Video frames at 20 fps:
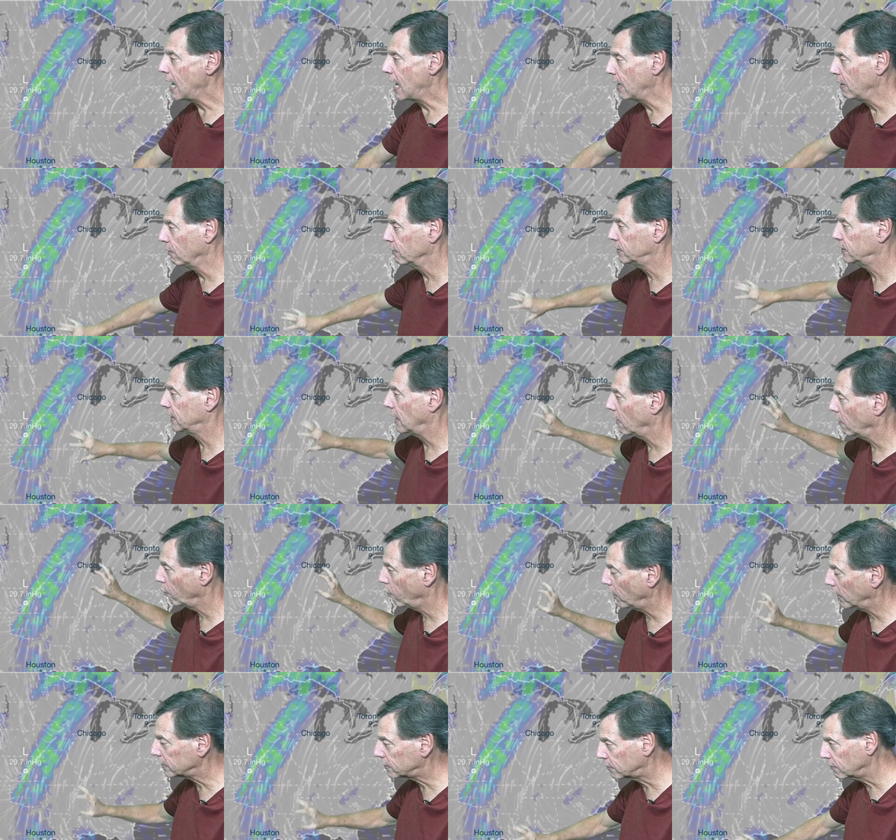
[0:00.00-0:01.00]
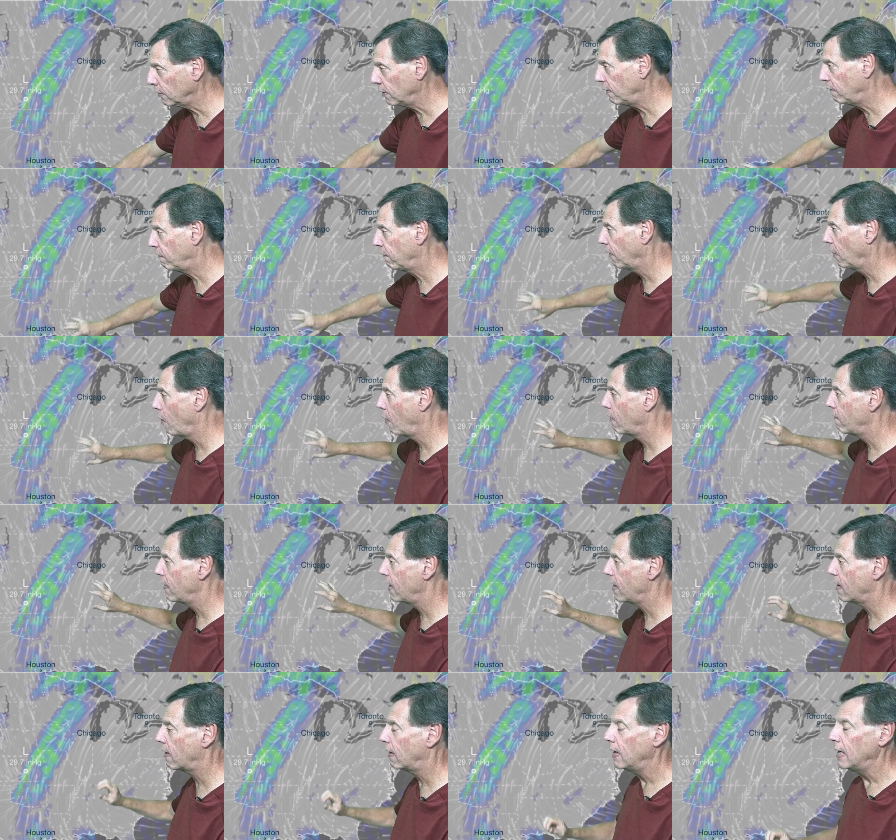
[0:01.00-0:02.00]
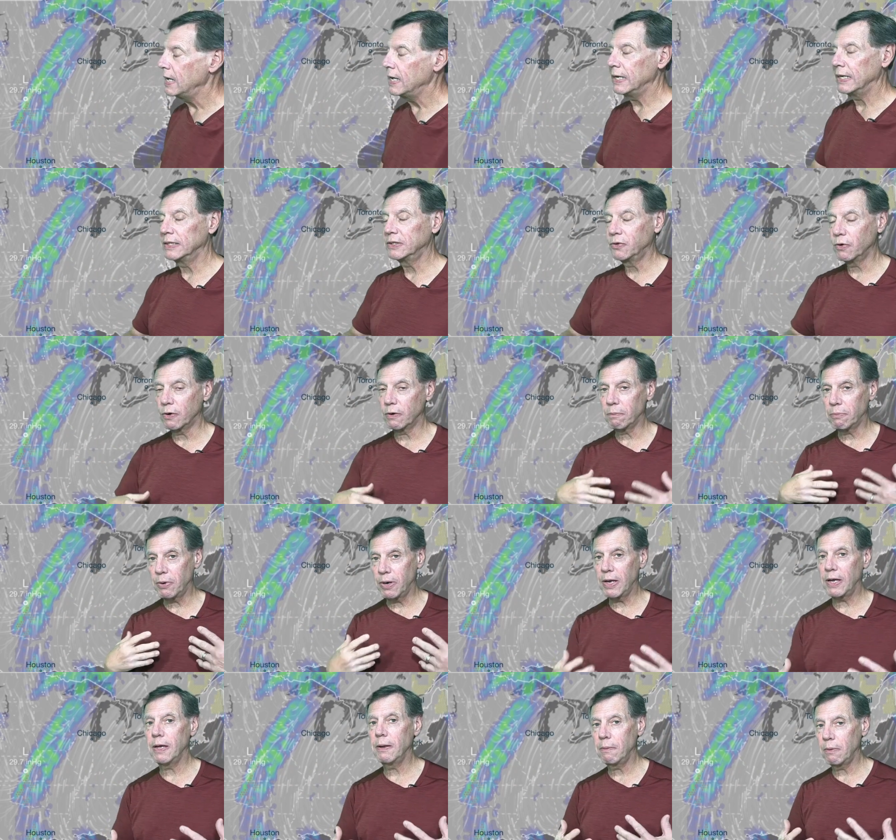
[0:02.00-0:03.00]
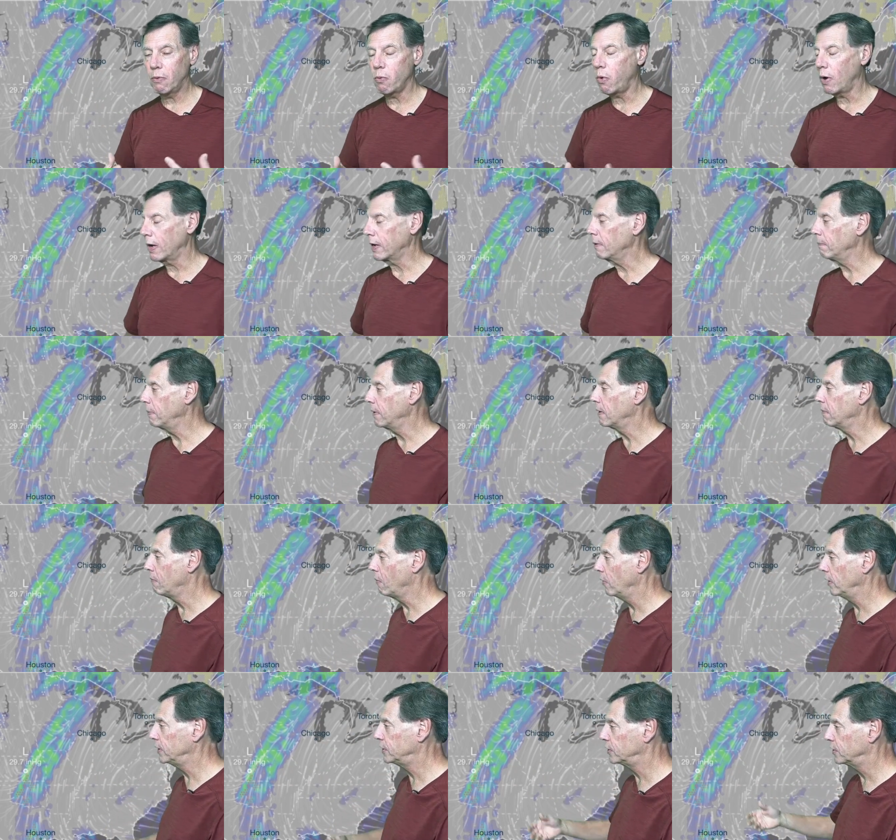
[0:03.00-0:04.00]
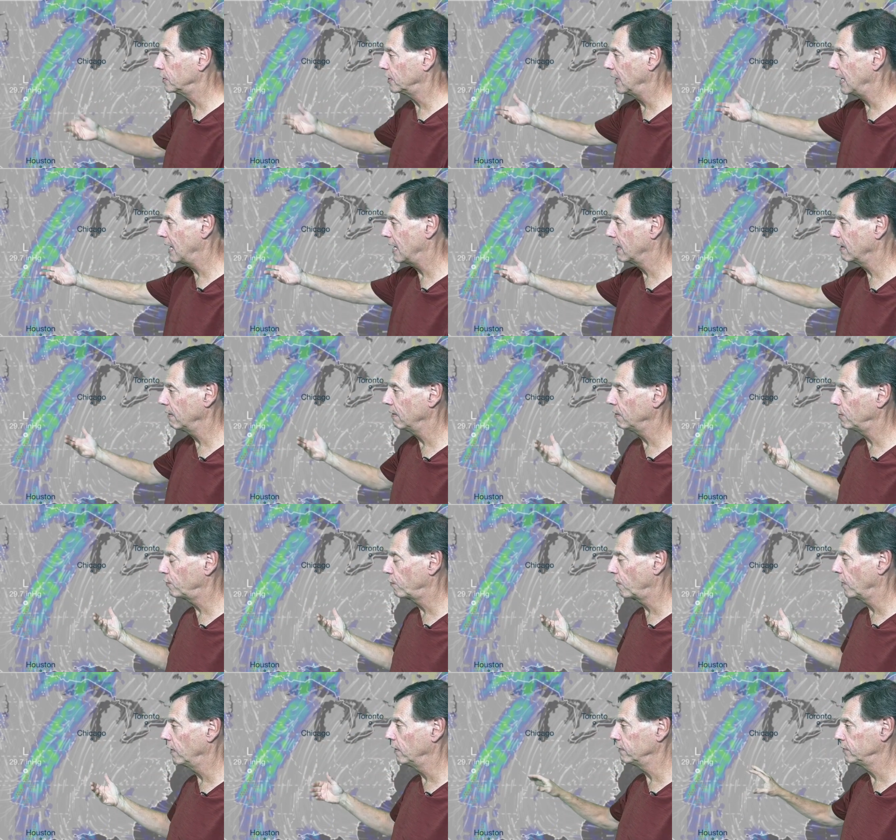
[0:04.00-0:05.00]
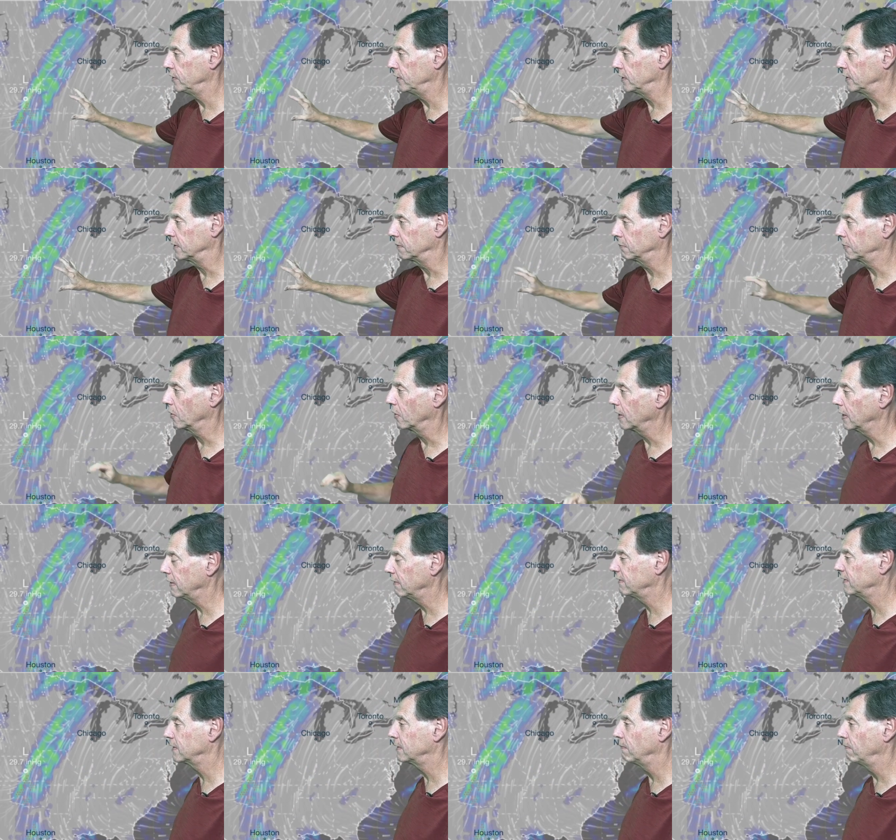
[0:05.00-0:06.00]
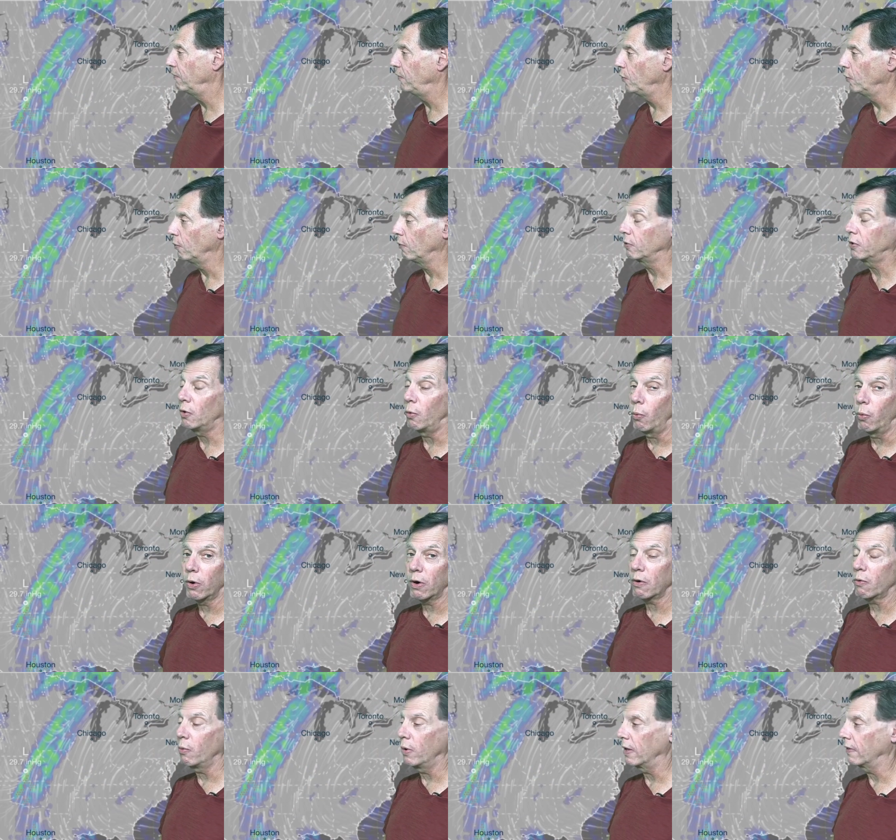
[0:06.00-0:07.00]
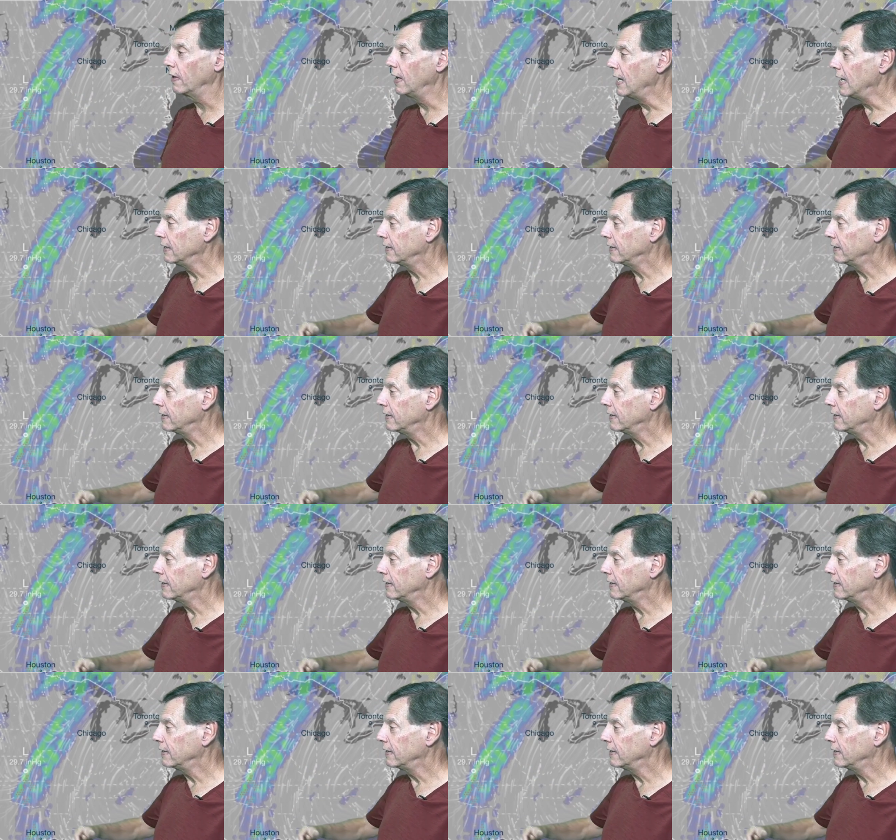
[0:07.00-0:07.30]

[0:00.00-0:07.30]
And a southwesterly flow of air is going to bring in quite a bit of moisture ahead of this frontal system. It's going to give us some fuel to work with.